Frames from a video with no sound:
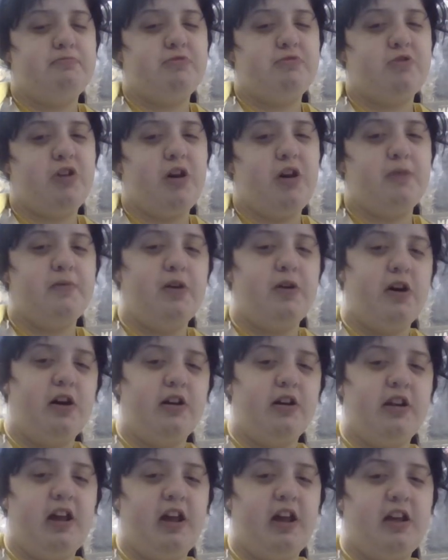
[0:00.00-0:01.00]
Sorry,
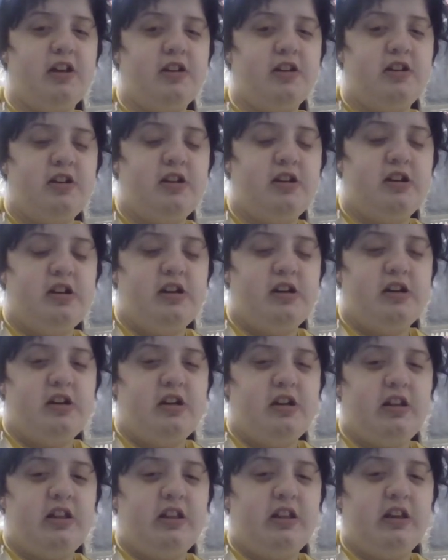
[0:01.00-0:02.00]
Bonnie.
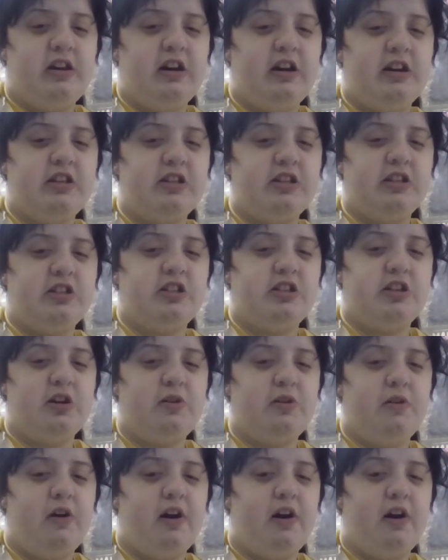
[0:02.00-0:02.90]
You guys are so